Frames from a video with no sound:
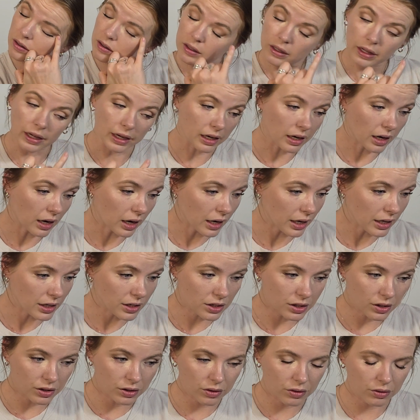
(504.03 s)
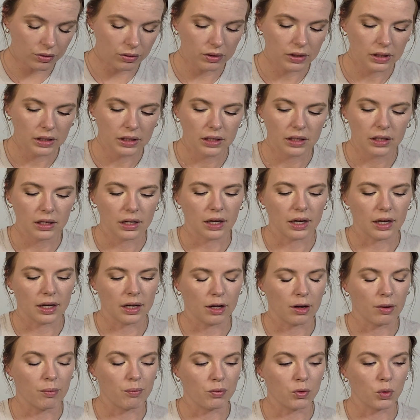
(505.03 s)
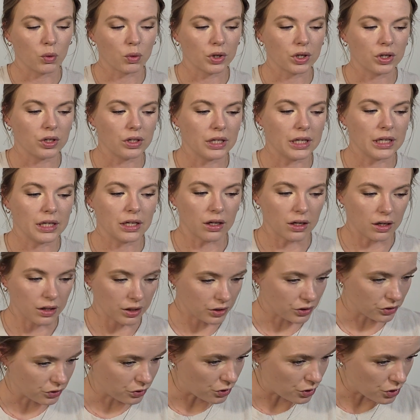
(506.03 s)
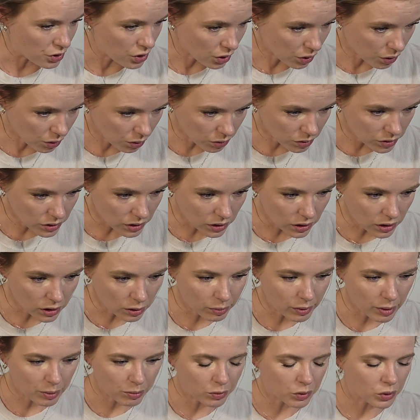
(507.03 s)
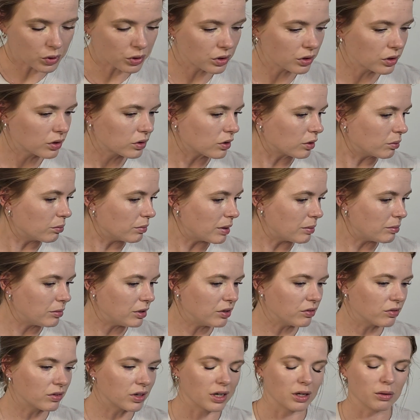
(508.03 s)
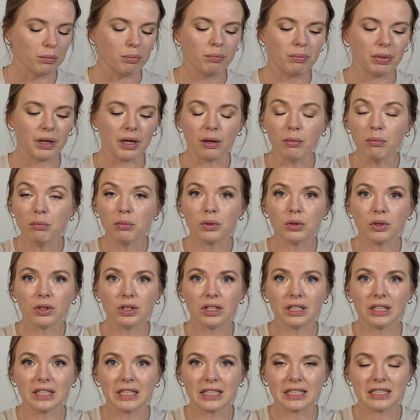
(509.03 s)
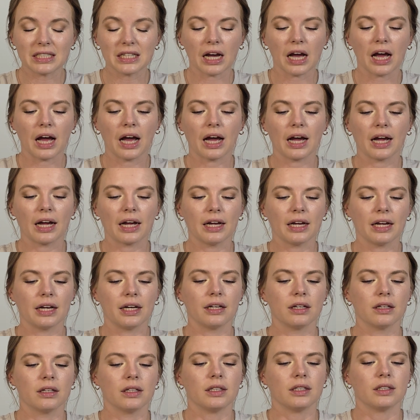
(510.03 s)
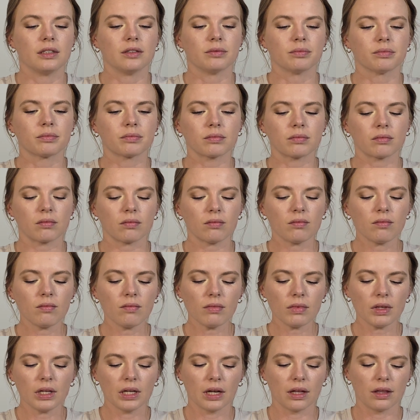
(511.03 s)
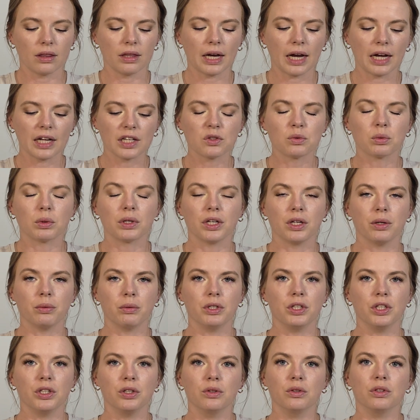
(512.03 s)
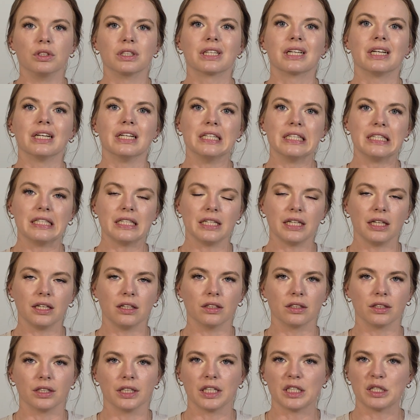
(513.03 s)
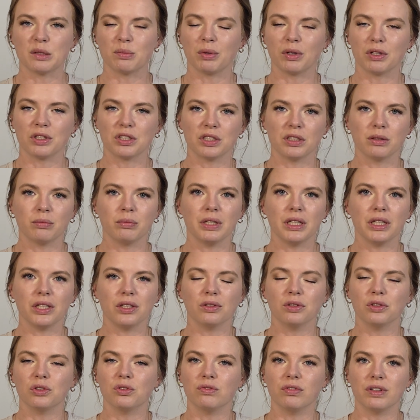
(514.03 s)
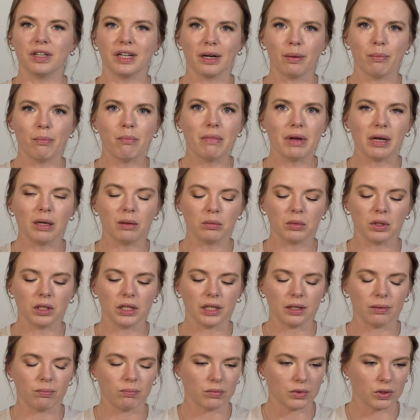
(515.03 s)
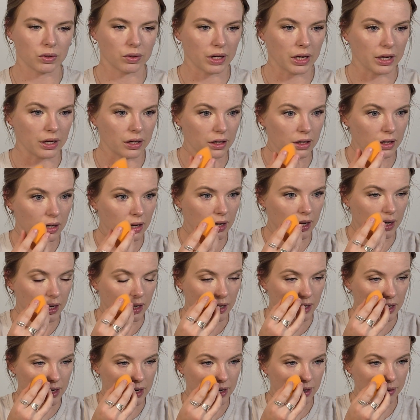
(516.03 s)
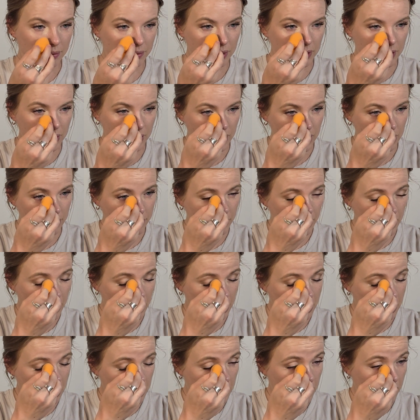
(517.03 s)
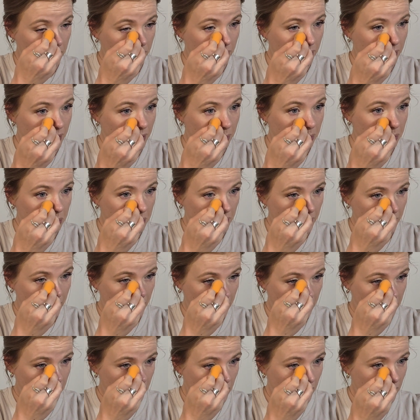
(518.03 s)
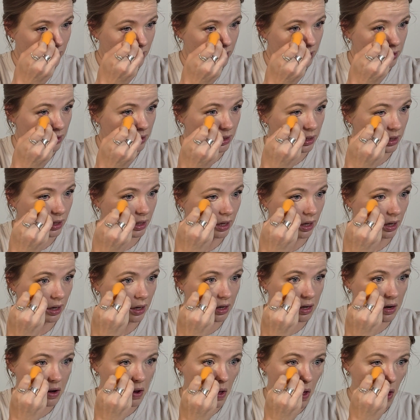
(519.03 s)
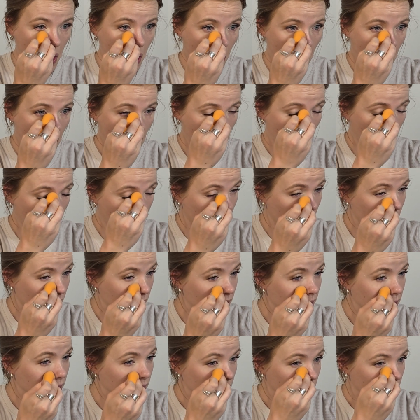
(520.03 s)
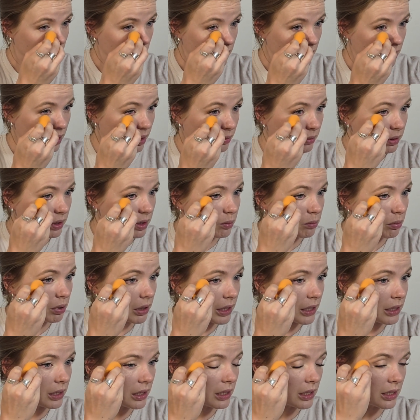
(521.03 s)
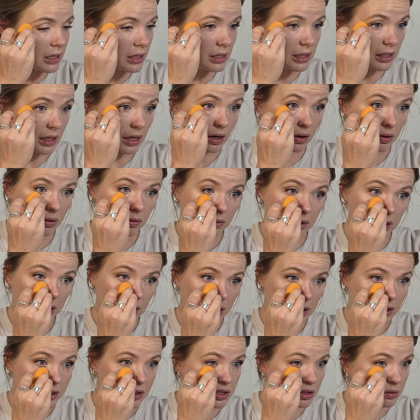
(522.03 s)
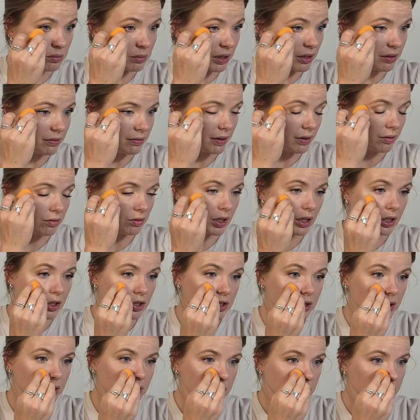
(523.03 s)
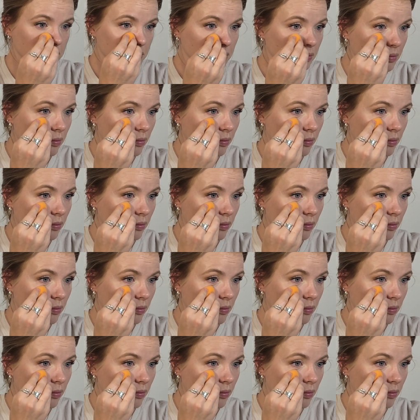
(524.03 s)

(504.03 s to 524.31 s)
like I do, or you need it on your nose a little bit more, or maybe you've got a pimple you need to hide, that's where you would use concealer. It's supposed to be used very minimally, okay? Now I'm gonna come in and I'm gonna blend that again. And I'm gonna blend it down into my foundation.